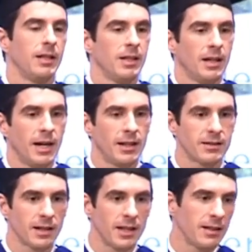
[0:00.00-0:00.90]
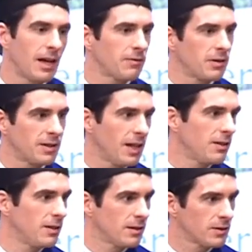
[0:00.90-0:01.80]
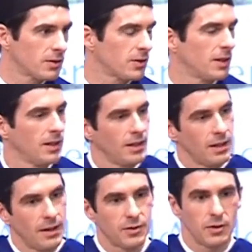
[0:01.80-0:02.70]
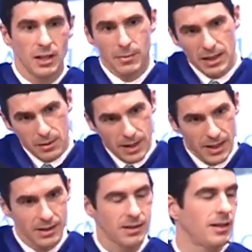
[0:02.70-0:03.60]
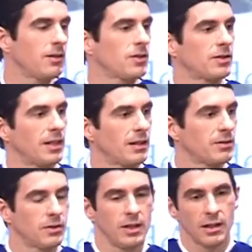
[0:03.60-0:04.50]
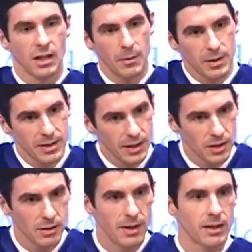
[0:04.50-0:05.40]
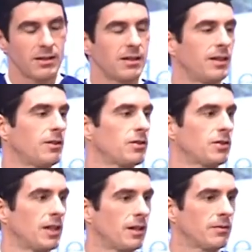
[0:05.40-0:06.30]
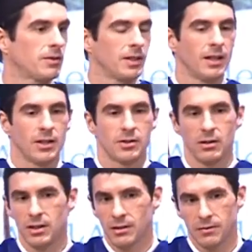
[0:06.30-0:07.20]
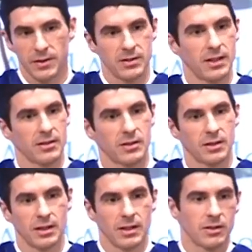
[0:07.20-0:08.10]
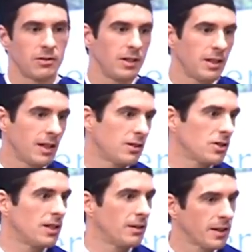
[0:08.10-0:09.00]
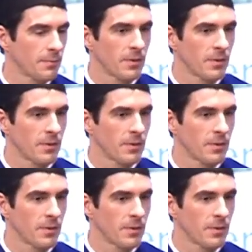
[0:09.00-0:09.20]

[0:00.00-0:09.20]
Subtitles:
I decided after 10 years of studying mathematics like yourselves, studying computational methods like yourselves, studying physics, studying engineering,